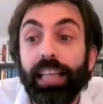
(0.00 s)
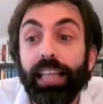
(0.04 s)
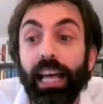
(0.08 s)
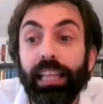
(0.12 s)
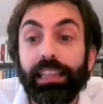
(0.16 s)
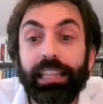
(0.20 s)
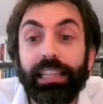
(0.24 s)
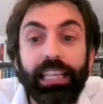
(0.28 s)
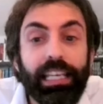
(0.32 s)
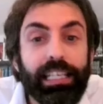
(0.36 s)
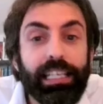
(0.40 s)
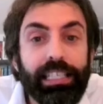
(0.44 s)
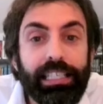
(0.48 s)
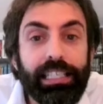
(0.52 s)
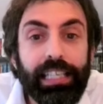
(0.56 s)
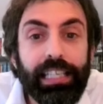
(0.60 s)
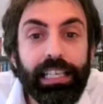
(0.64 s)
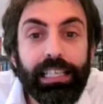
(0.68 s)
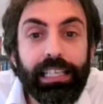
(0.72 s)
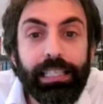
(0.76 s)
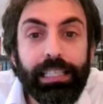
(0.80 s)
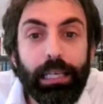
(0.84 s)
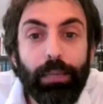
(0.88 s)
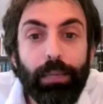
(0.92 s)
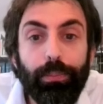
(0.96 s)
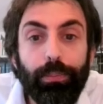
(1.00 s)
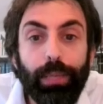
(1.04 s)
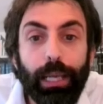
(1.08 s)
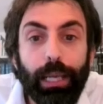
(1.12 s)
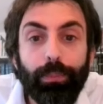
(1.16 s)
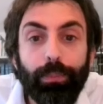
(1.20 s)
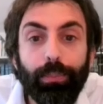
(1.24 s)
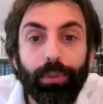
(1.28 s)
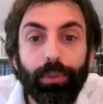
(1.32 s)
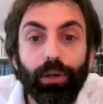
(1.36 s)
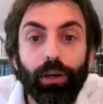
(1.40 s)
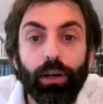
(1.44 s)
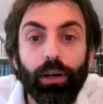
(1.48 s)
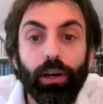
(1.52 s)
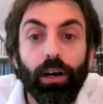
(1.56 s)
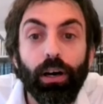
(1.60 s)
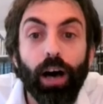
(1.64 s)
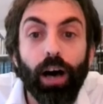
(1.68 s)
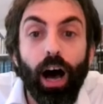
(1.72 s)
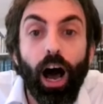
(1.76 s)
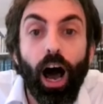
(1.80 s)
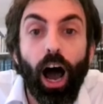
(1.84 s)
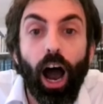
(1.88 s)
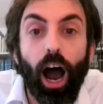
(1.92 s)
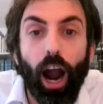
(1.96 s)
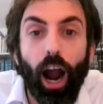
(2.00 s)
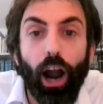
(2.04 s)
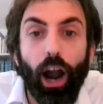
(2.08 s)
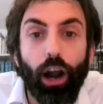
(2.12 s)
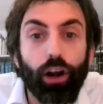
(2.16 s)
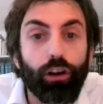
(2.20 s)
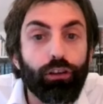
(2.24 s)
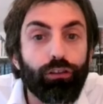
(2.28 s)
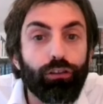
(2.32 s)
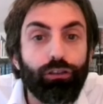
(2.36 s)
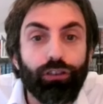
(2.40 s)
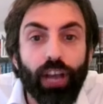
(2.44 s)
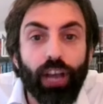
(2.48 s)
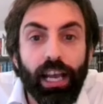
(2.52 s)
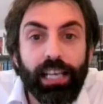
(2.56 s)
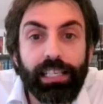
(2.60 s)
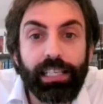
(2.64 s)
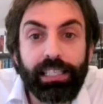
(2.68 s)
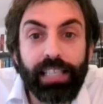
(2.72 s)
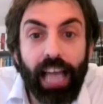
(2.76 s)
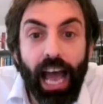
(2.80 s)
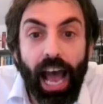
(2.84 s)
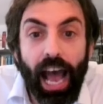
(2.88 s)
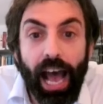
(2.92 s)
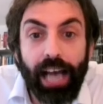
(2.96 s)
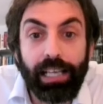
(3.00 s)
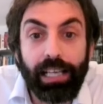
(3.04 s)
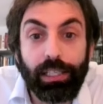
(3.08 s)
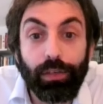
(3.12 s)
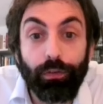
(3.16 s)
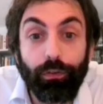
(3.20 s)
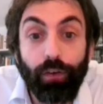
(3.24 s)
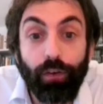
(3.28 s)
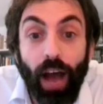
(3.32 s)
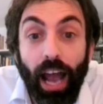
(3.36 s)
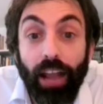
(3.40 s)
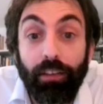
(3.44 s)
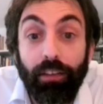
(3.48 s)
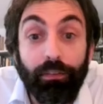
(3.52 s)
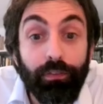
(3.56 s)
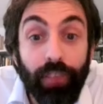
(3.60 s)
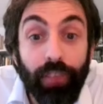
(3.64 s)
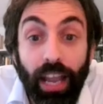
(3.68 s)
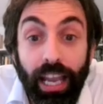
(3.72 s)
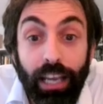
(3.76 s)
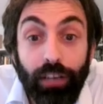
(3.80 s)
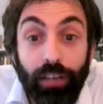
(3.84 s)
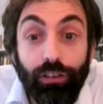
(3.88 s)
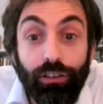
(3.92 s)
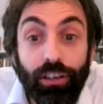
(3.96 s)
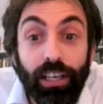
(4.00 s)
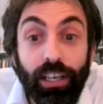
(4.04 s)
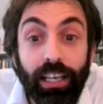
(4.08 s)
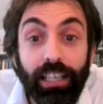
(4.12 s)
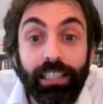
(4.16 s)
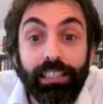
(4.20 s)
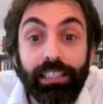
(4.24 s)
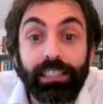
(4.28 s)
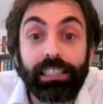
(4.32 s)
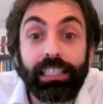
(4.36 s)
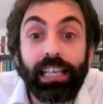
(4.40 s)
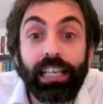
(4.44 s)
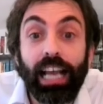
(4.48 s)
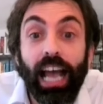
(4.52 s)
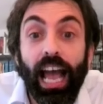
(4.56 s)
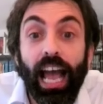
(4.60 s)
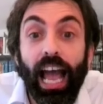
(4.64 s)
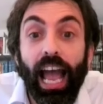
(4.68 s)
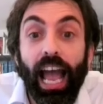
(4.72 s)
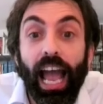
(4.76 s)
that these 16 people are just as vivacious